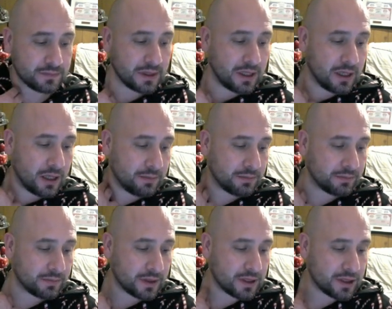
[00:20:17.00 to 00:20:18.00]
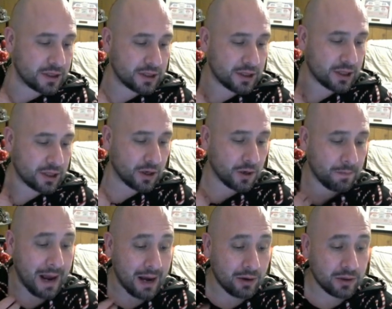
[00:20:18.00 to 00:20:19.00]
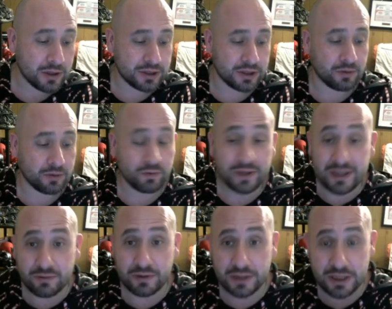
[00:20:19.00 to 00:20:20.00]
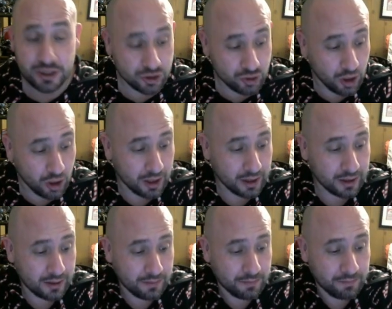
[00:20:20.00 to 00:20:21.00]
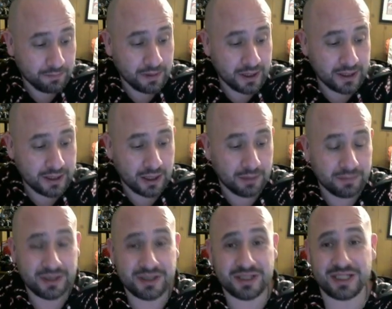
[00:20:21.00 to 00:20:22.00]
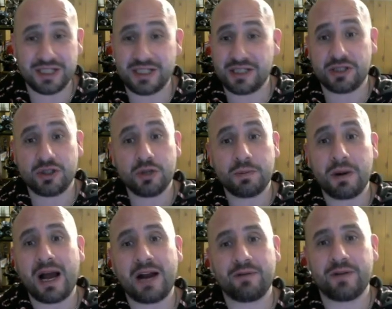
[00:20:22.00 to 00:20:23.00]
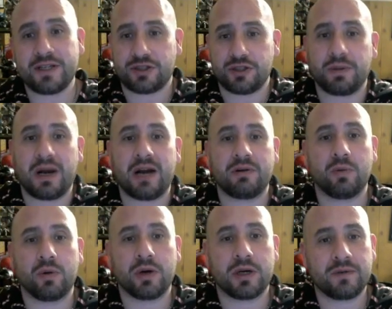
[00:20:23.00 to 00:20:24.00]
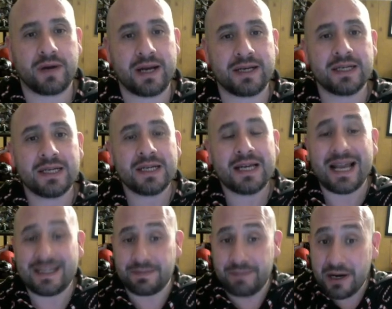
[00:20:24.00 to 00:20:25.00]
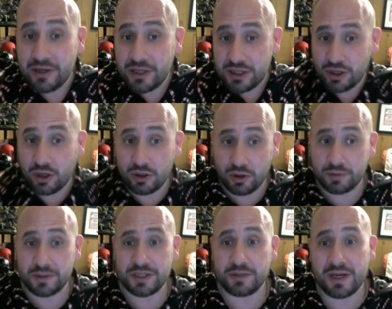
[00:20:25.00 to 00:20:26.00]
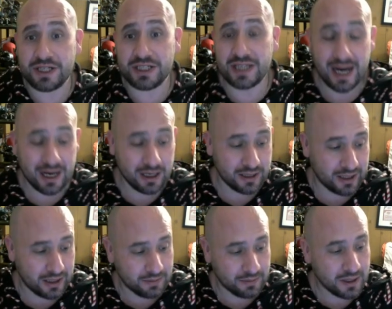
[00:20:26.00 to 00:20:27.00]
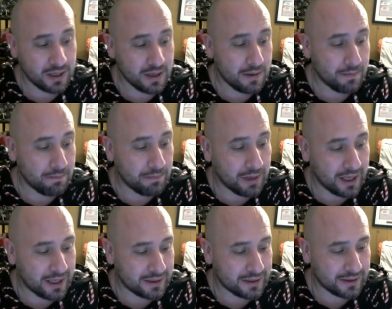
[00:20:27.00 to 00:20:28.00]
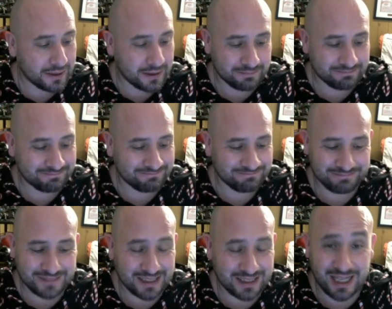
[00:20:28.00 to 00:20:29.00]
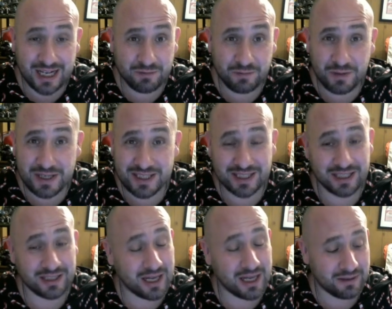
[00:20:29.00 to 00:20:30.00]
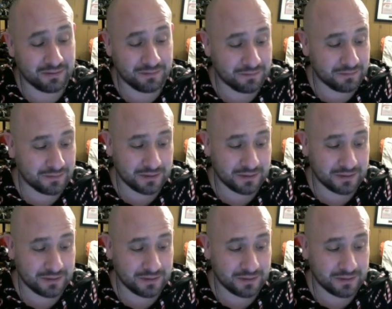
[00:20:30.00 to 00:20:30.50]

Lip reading: her powers are really, really strong, but she's super high risk, super high reward, right? It's better than Star-Lord, which is why she's higher than him, but a lot of risk, a lot of